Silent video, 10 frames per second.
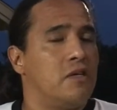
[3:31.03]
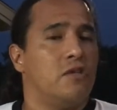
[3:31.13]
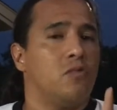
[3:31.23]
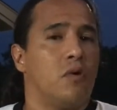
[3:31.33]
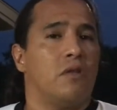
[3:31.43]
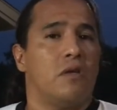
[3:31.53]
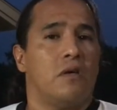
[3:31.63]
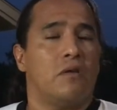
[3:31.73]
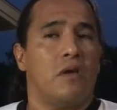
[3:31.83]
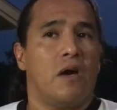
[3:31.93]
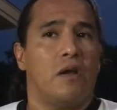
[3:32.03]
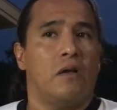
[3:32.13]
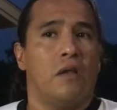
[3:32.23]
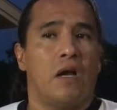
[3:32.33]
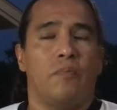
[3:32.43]
here's one thing that
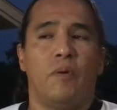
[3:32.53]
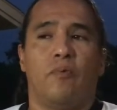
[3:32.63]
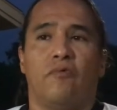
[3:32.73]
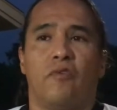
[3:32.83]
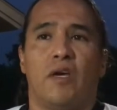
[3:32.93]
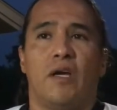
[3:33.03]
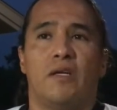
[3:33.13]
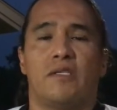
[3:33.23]
a lot of people forget